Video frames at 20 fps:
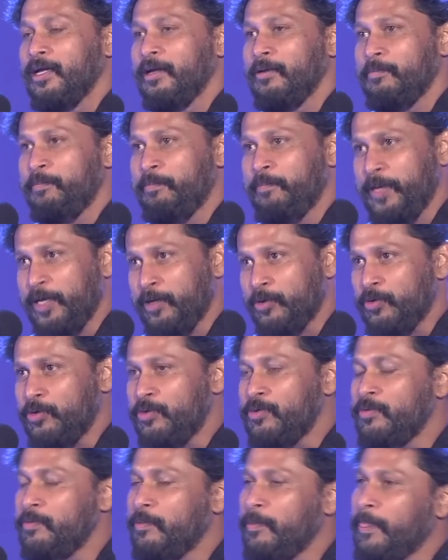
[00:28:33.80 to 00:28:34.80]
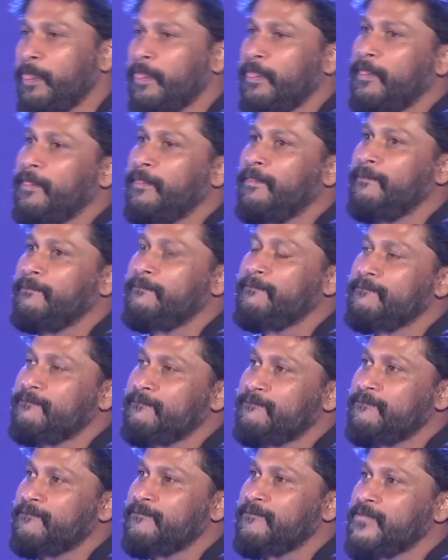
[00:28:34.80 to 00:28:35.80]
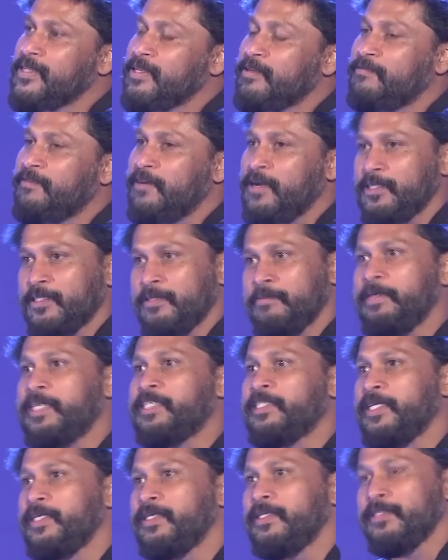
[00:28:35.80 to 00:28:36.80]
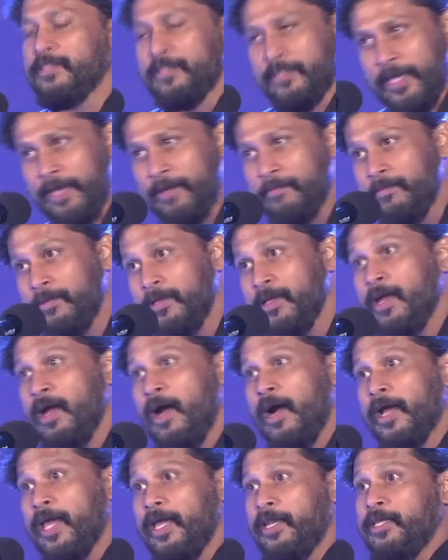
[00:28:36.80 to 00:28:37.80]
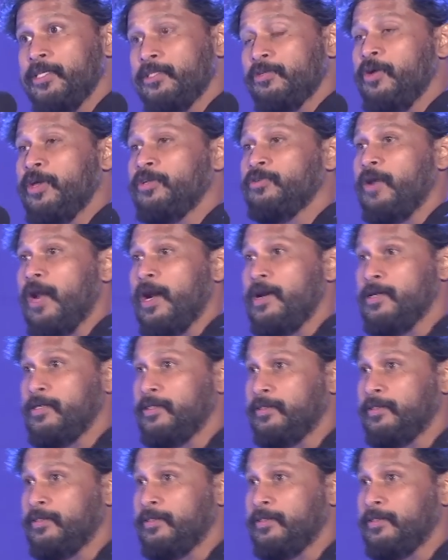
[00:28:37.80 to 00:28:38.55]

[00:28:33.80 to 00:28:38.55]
Piku, first meeting, same, again he's going to London.